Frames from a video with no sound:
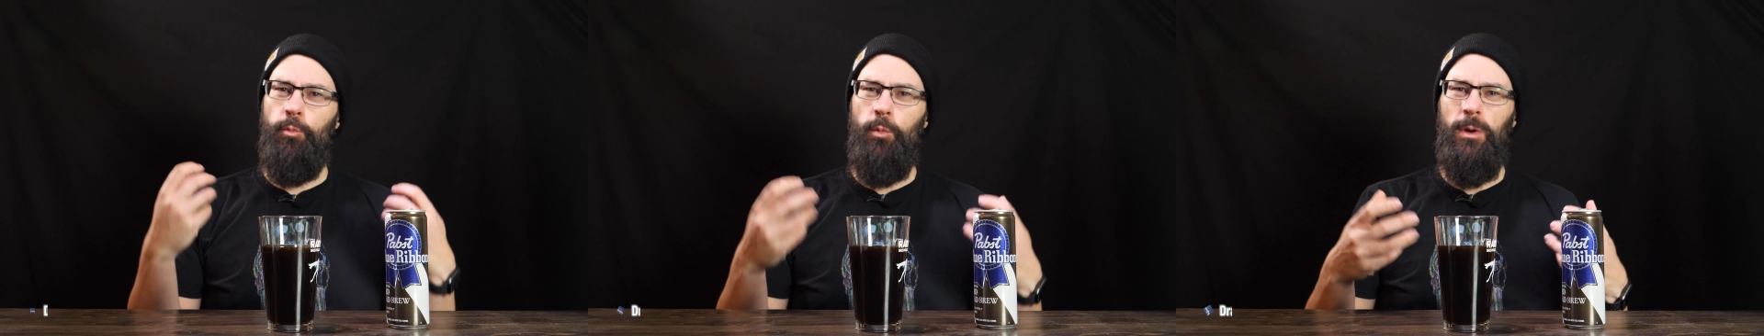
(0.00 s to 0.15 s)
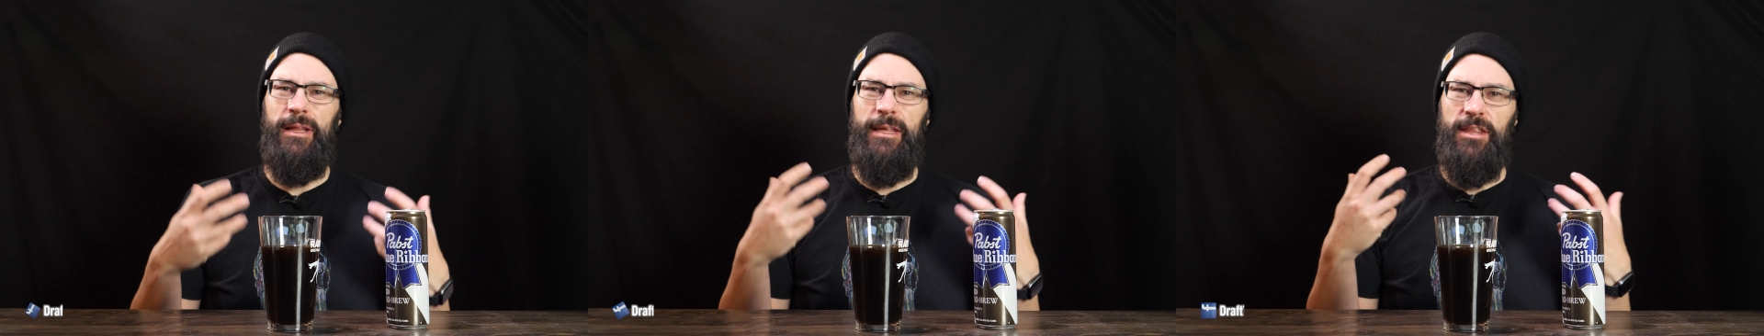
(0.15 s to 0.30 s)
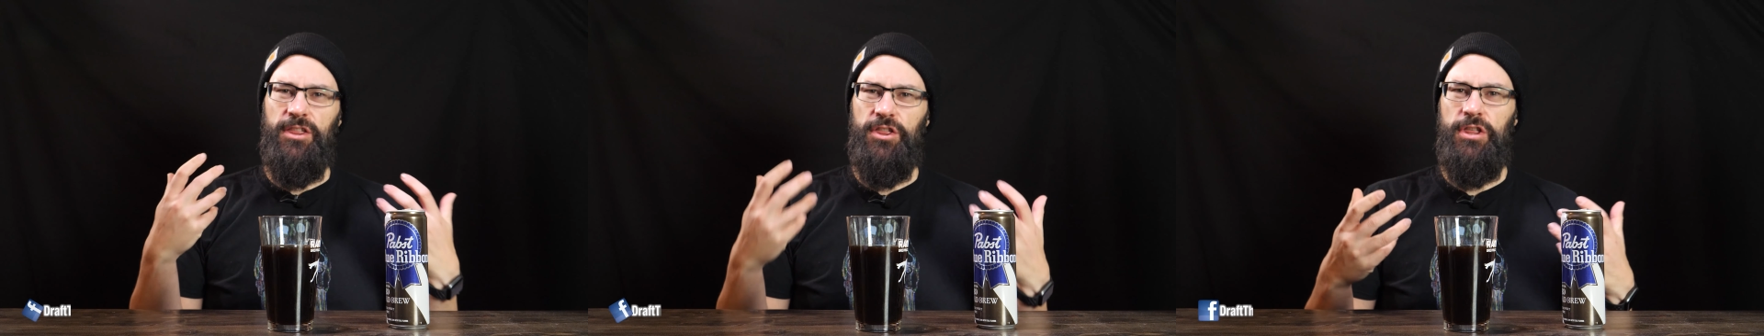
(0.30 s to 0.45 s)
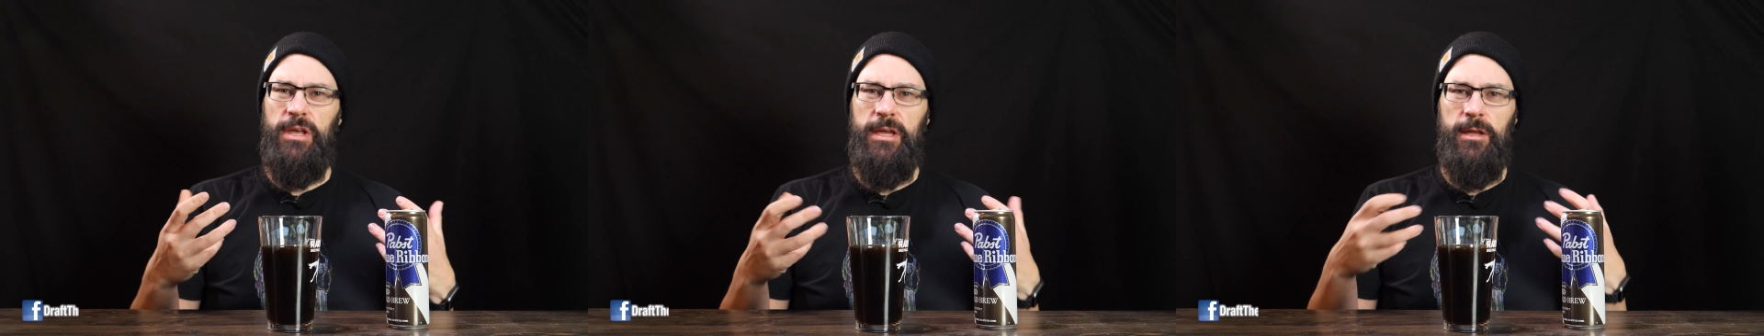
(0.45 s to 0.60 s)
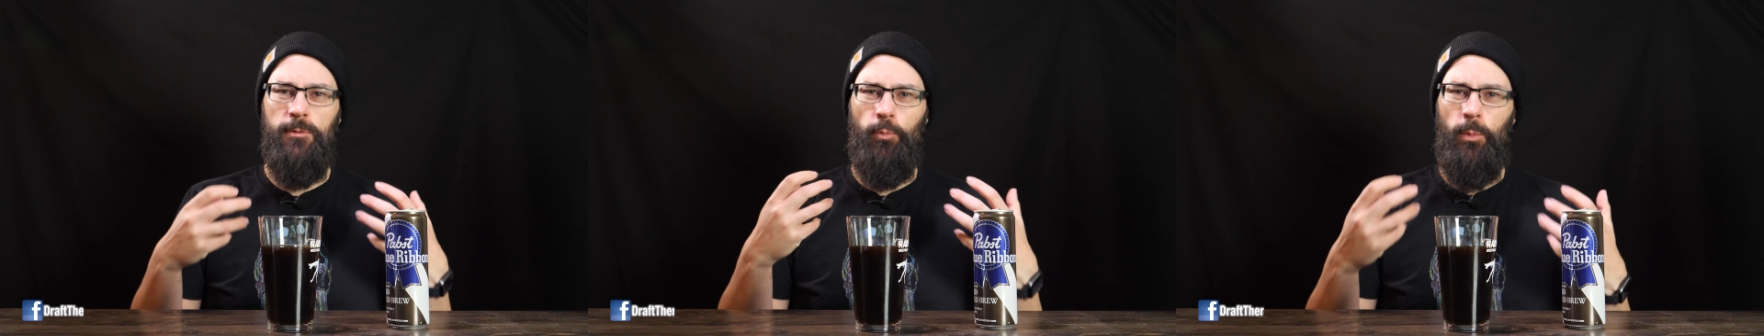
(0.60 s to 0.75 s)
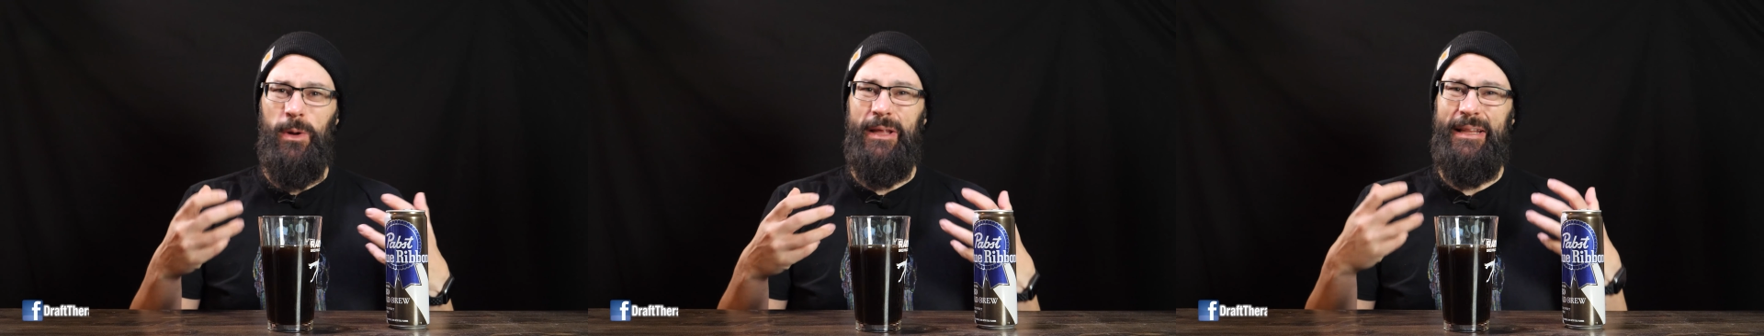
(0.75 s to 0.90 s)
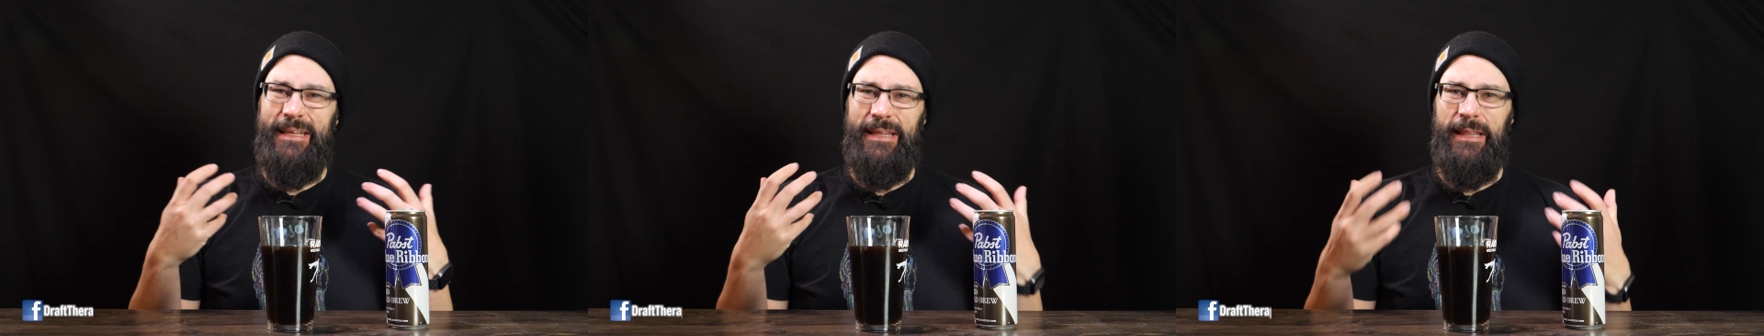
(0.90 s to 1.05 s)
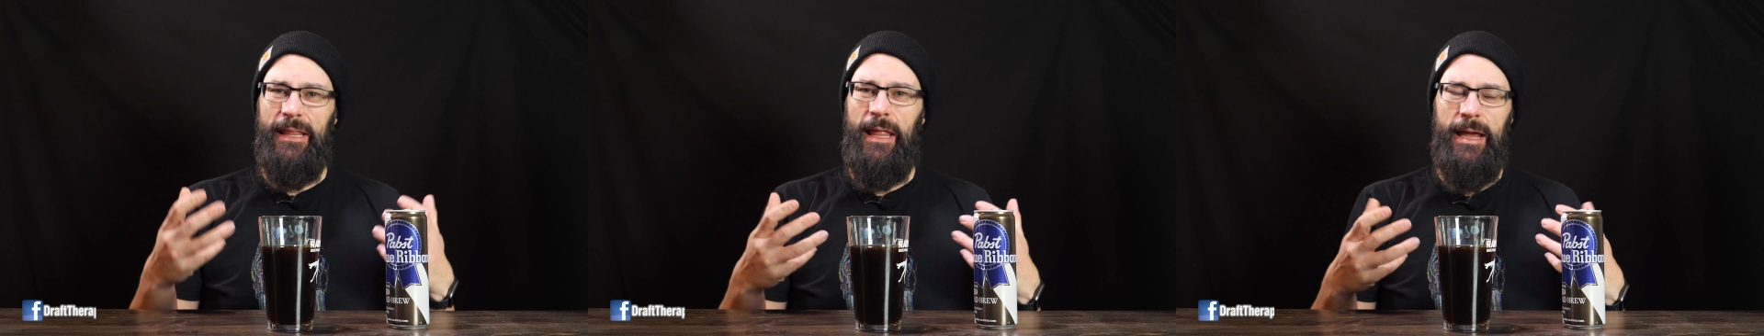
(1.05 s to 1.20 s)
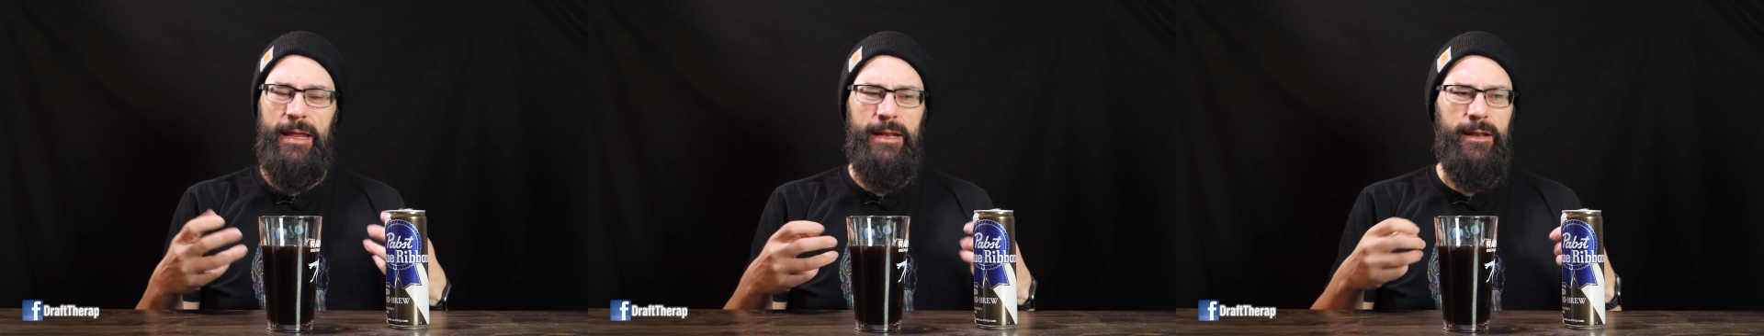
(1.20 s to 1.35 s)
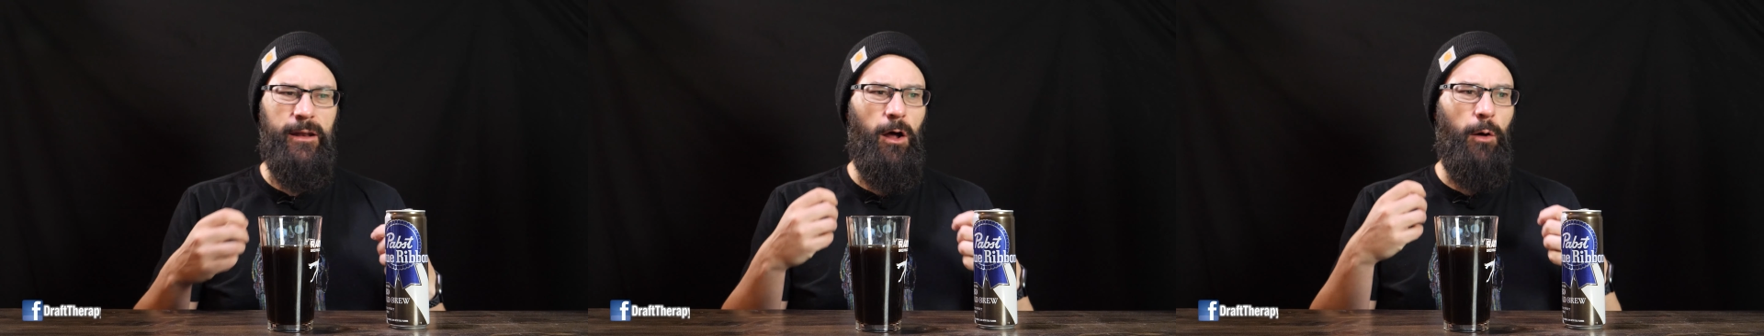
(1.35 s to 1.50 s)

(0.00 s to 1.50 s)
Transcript: really thin, really light.